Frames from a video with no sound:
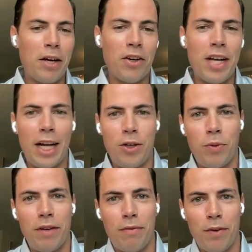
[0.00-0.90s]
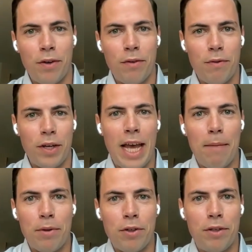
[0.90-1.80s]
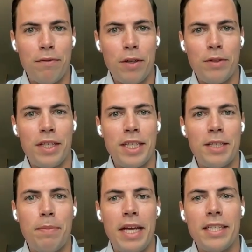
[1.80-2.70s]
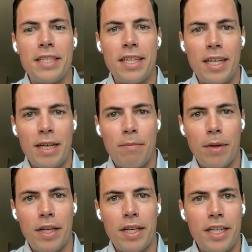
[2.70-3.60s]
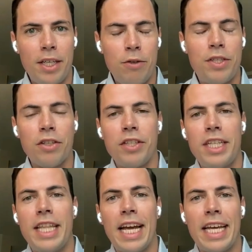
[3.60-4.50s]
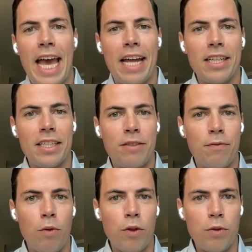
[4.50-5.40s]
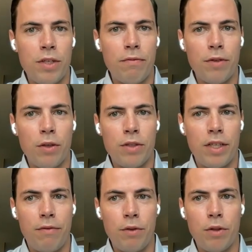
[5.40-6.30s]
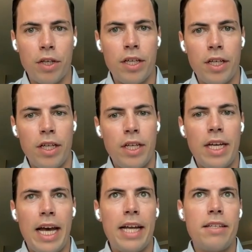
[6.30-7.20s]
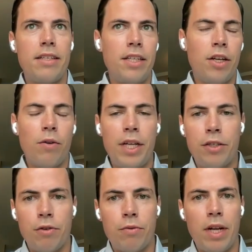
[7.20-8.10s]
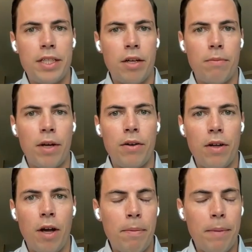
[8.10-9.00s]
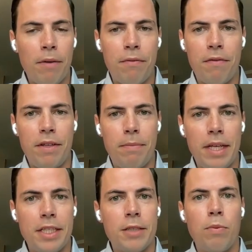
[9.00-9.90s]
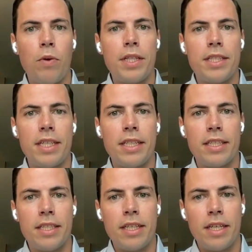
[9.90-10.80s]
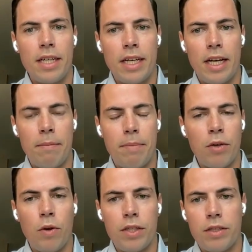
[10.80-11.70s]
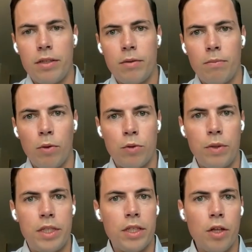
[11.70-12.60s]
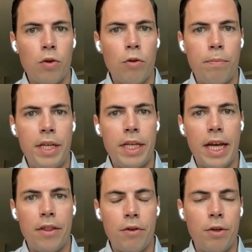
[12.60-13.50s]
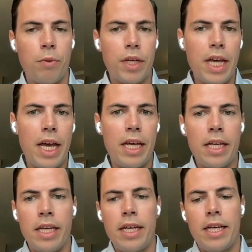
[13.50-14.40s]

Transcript: a better conduit for capital inflows into the space, but you still need that catalyst for those inflows. And if you look at, you know, interest rates are up about 50 basis points since Bitcoin's most recent local peak at 31K,